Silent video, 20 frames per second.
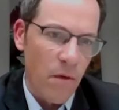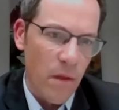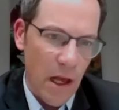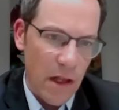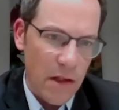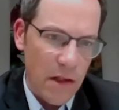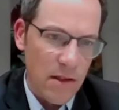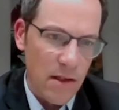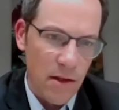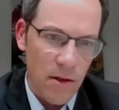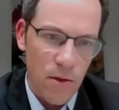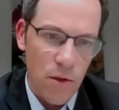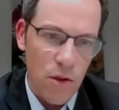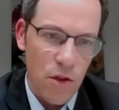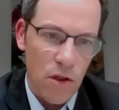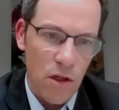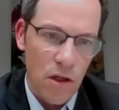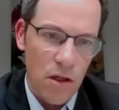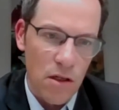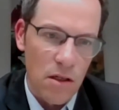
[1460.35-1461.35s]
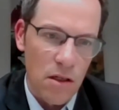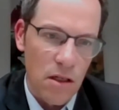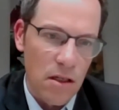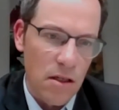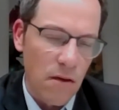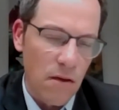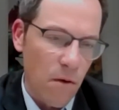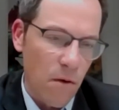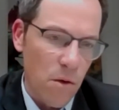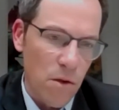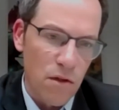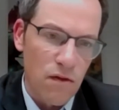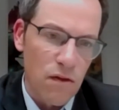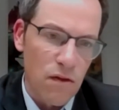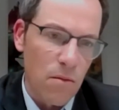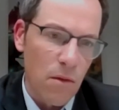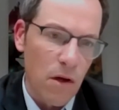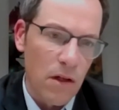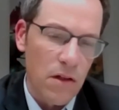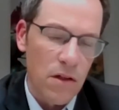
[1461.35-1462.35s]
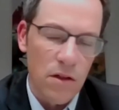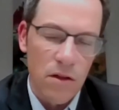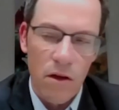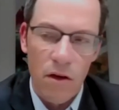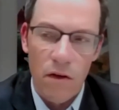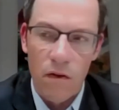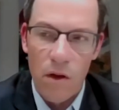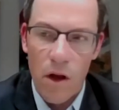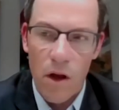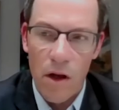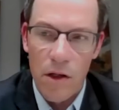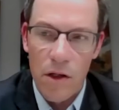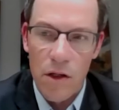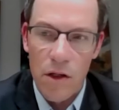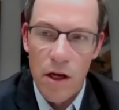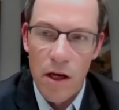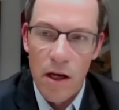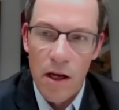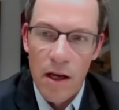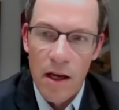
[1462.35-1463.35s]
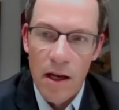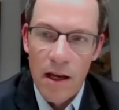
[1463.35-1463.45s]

for that solution in the first few months of launch.